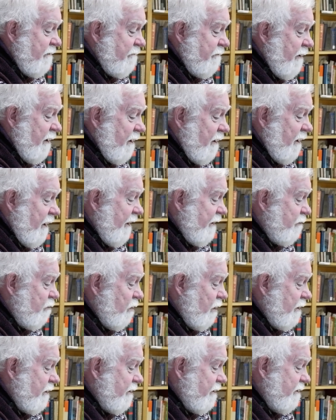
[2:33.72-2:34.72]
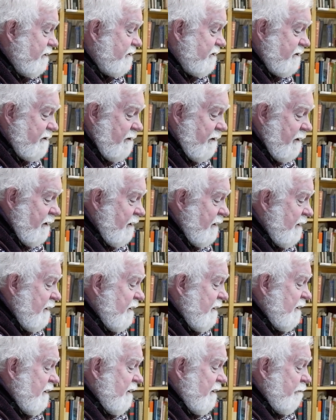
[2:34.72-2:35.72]
frontline workers.
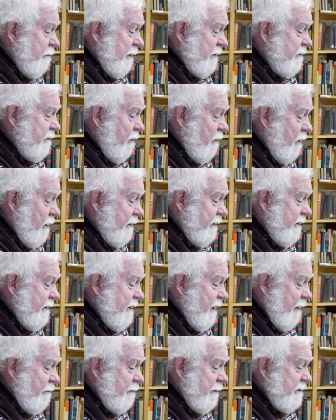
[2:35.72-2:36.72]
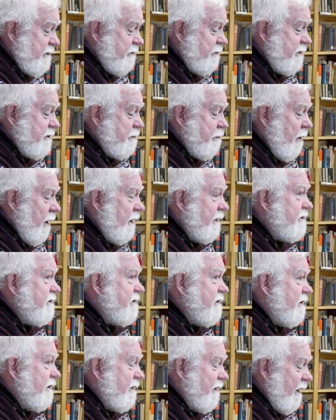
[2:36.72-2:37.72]
But the Horgan government's response
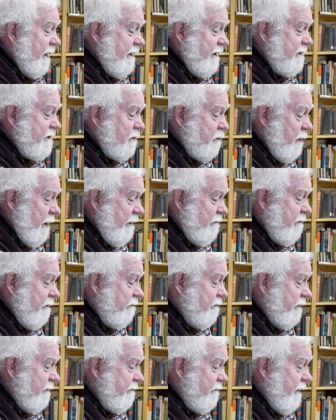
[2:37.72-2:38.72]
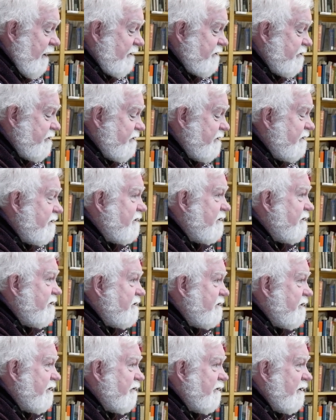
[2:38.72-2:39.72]
to the latest wave of infections and
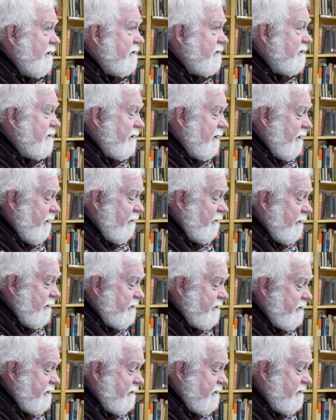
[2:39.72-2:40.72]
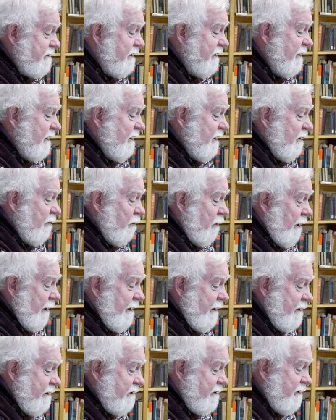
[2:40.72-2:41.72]
serious illnesses
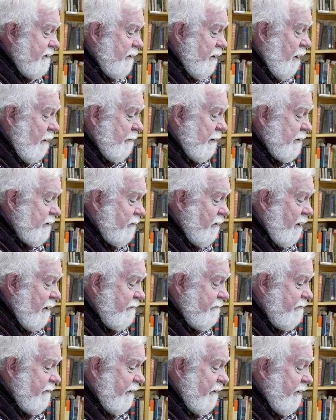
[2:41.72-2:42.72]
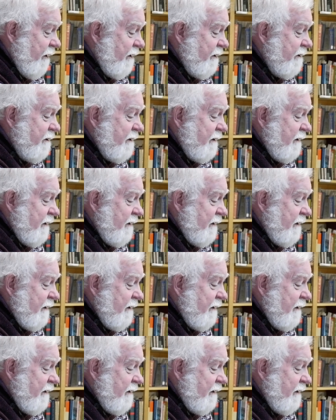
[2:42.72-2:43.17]
related to the Omicron variant